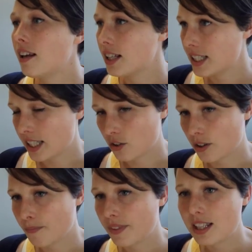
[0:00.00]

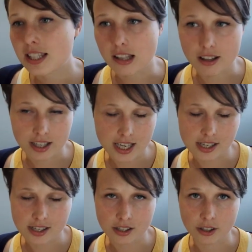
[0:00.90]
etc. It's a lot
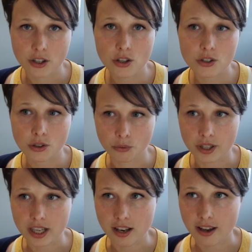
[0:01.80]
easier to
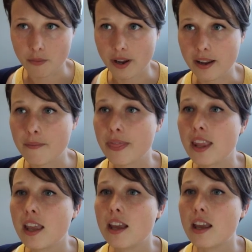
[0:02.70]
read that way.
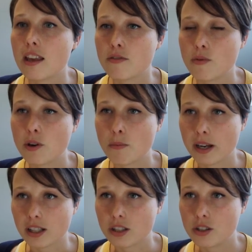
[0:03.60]
If we go
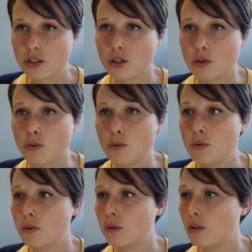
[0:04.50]
back
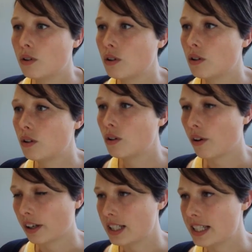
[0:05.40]
to
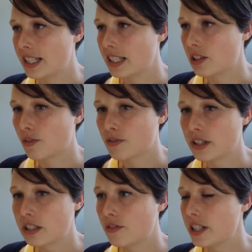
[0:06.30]
chronic diseases for
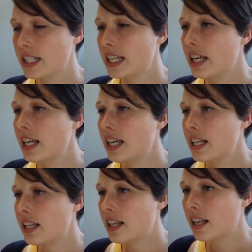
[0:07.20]
phosphorus,
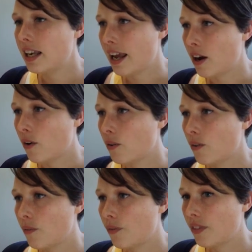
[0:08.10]
now
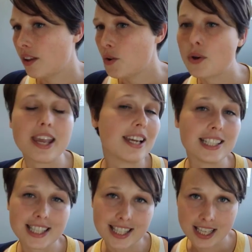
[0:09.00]
you
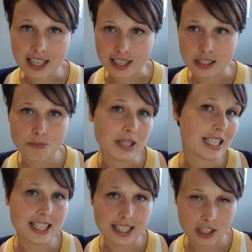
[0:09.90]
can't see it, but
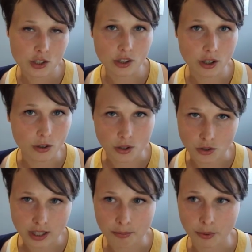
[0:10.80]
this is actually
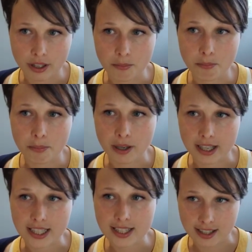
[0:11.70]
also separated
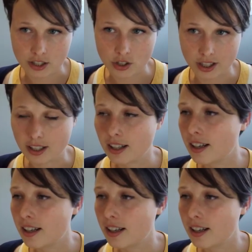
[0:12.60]
by section.